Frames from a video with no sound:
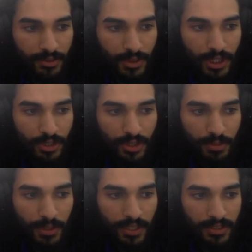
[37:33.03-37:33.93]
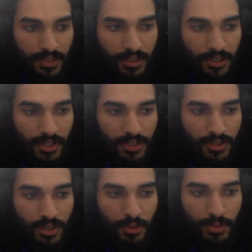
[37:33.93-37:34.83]
which took place in
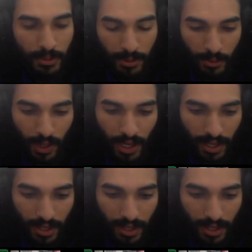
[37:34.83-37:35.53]
32 BBY.